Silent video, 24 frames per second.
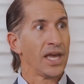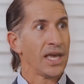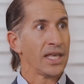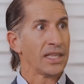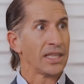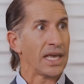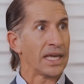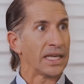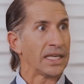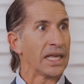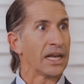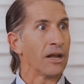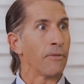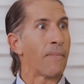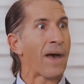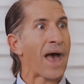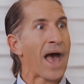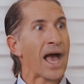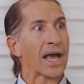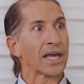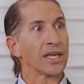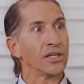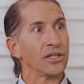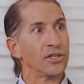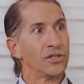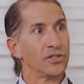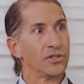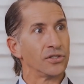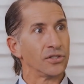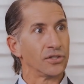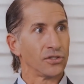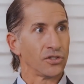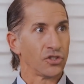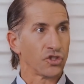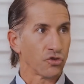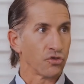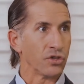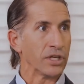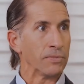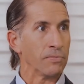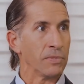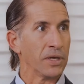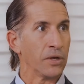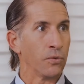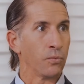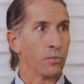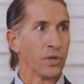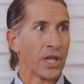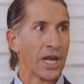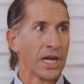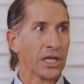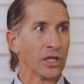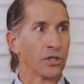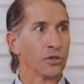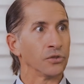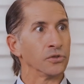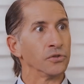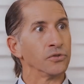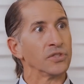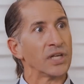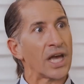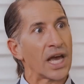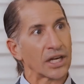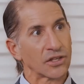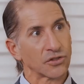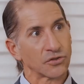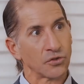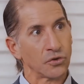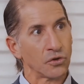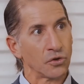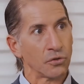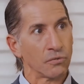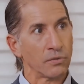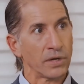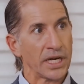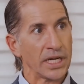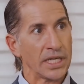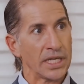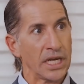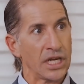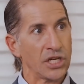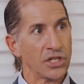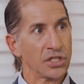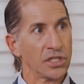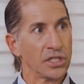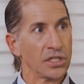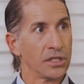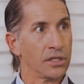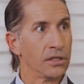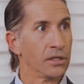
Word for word: that get a package treatment that includes external radiation